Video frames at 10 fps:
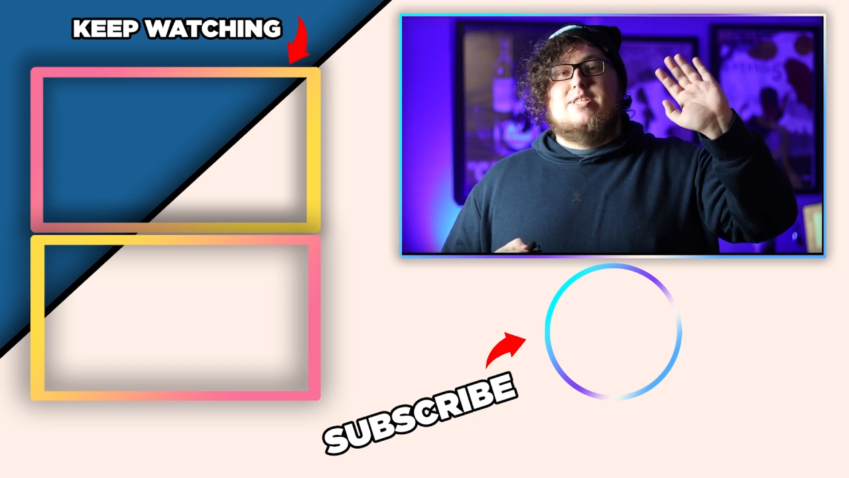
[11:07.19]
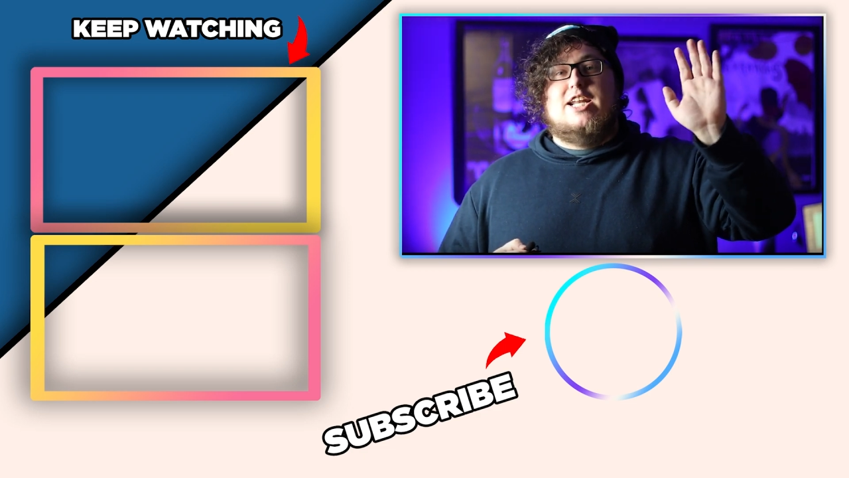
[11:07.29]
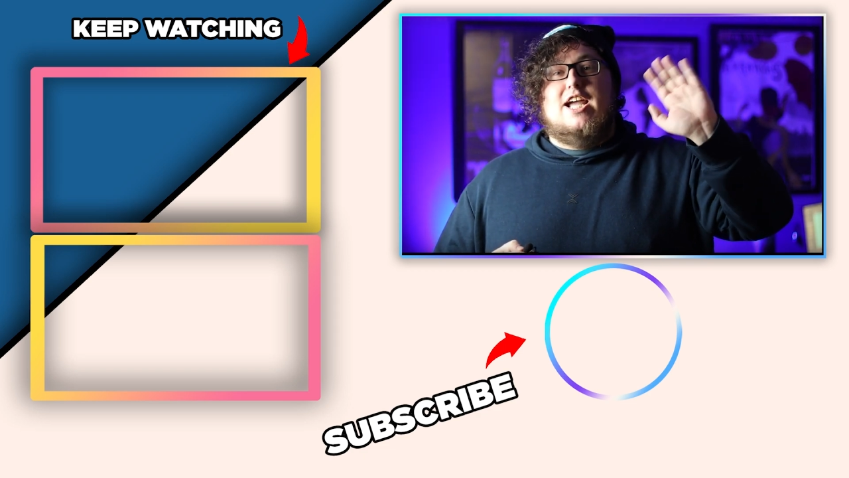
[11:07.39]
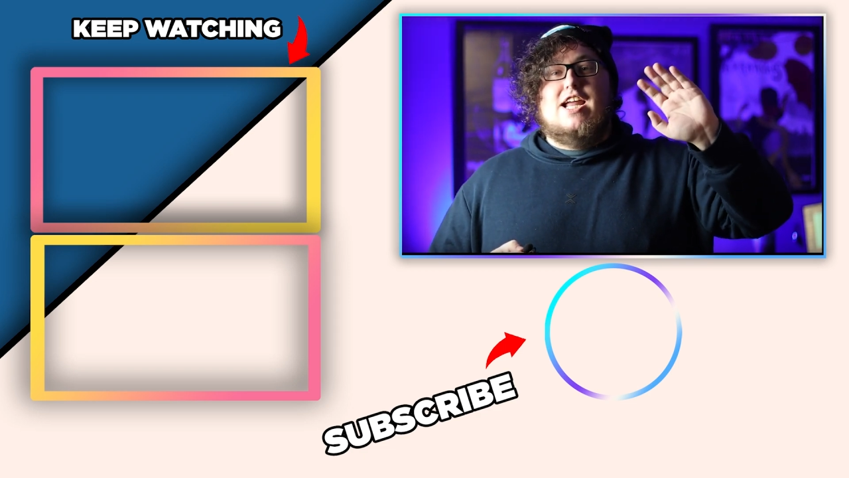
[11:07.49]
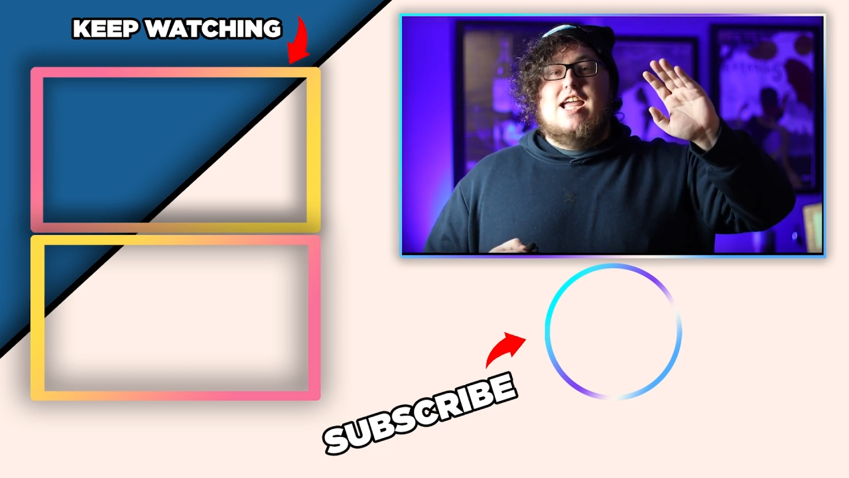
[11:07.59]

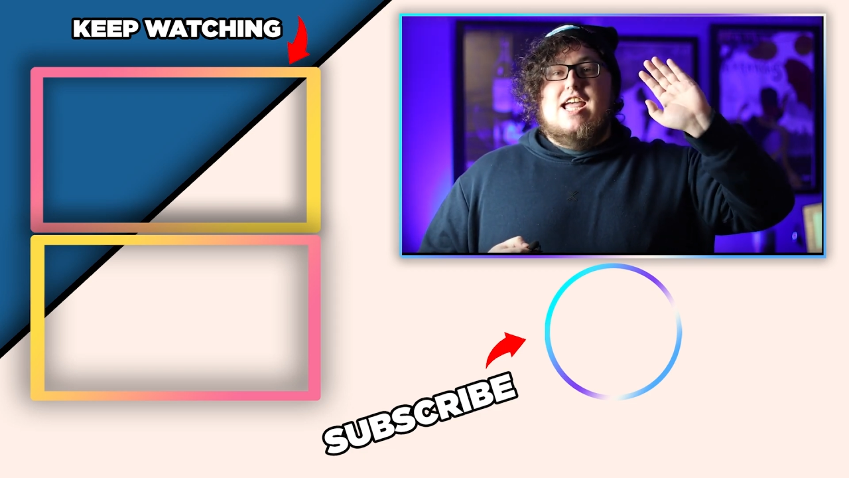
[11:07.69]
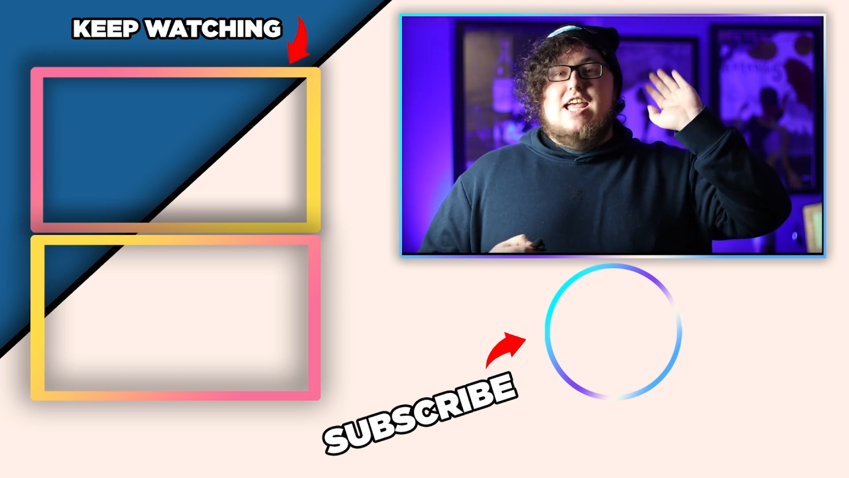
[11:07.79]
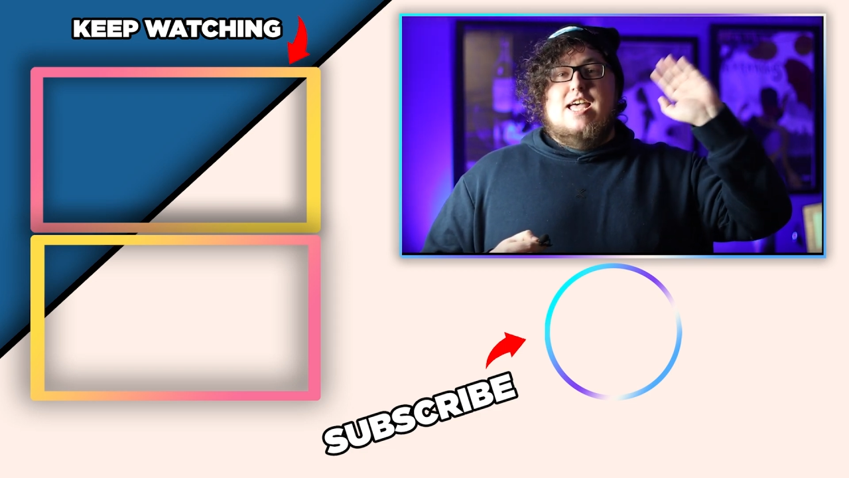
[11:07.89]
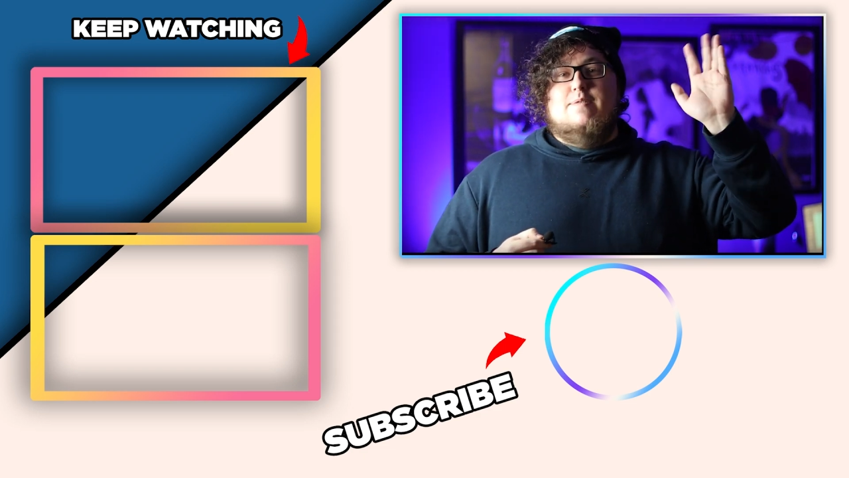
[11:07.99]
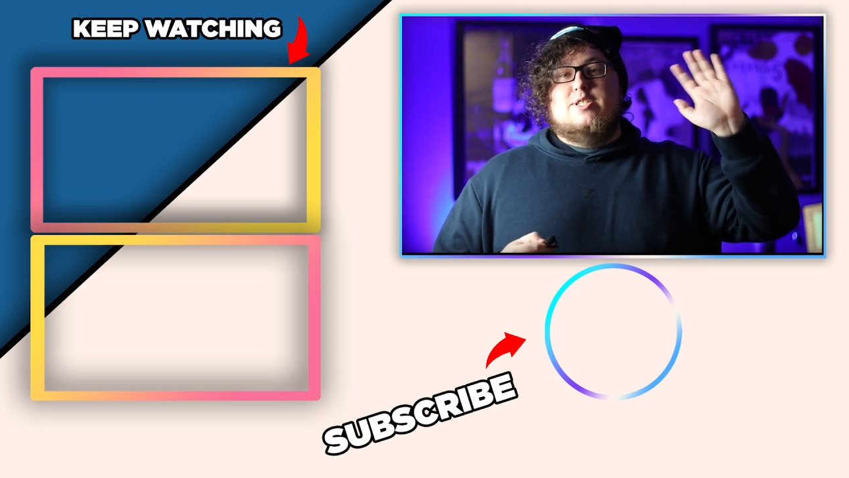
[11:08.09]
today.
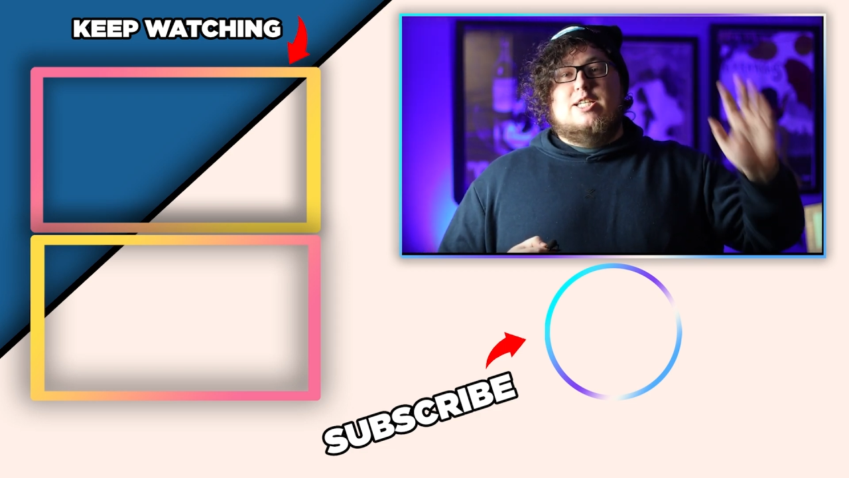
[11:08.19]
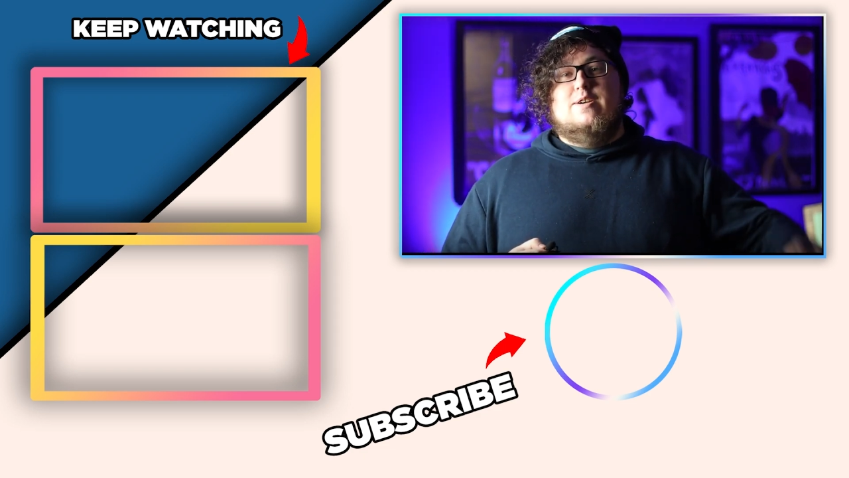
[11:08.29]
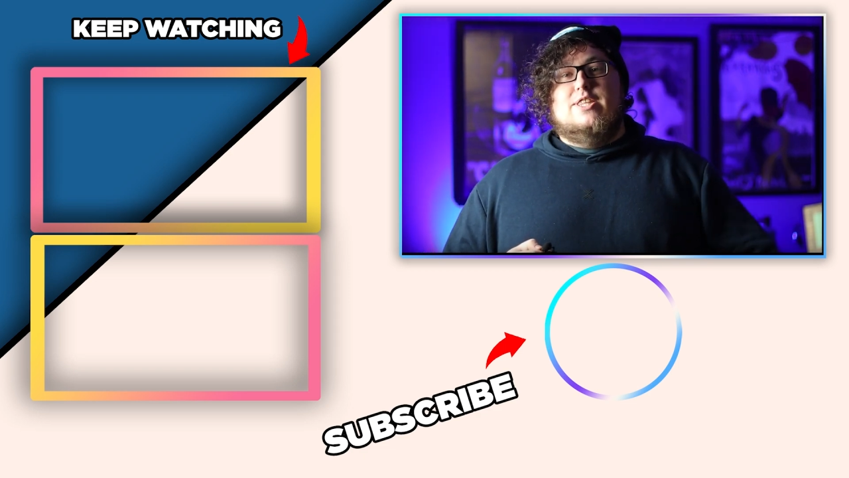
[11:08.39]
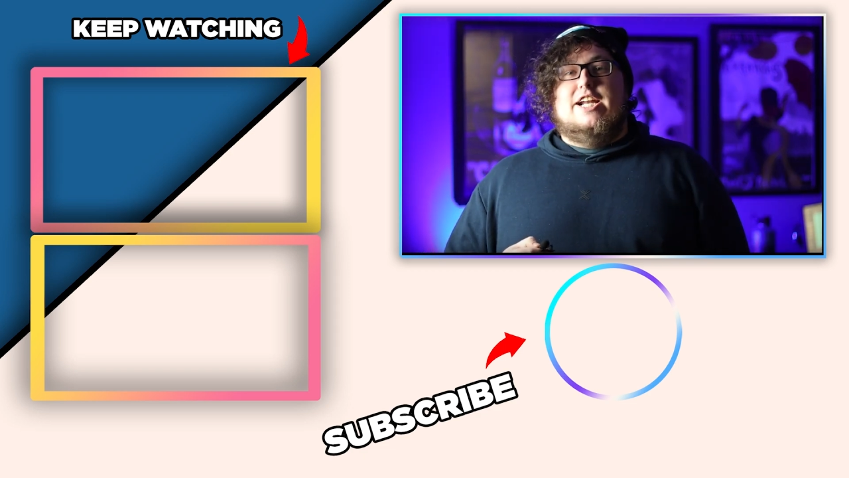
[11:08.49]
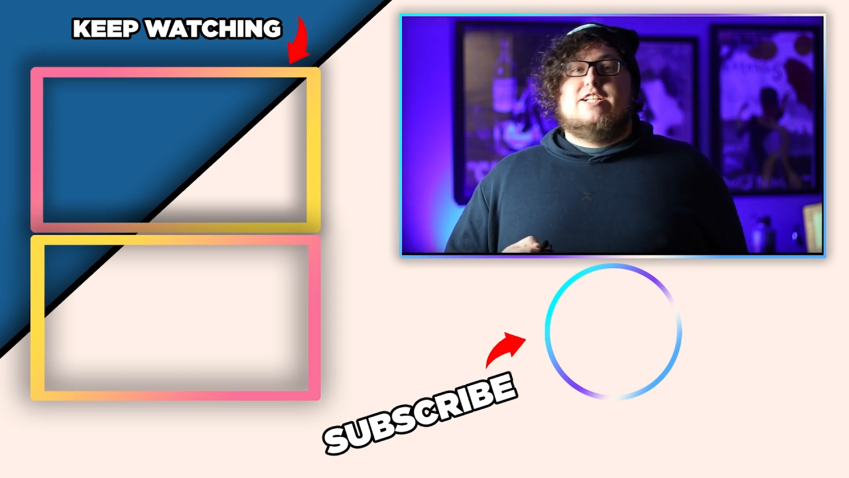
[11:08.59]
We'll see
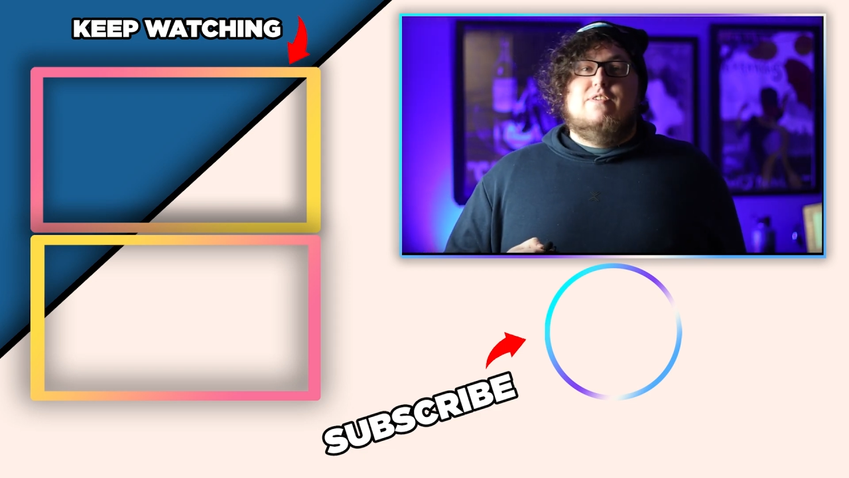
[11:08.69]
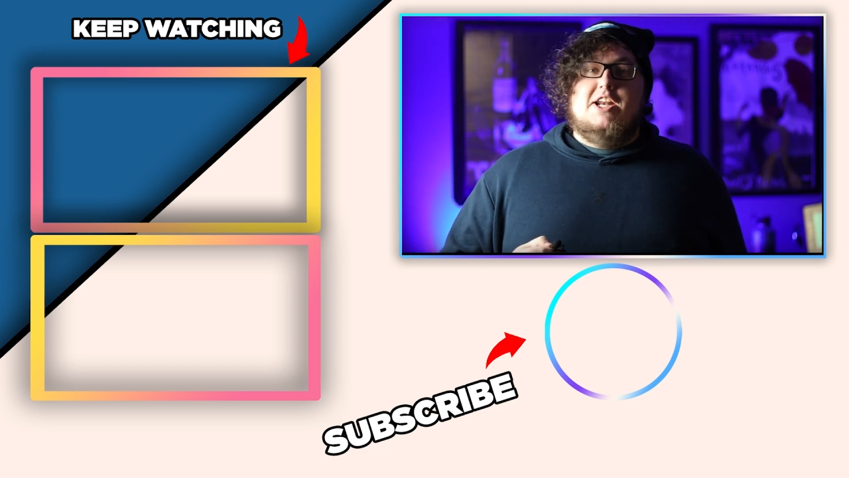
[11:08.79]
you in the next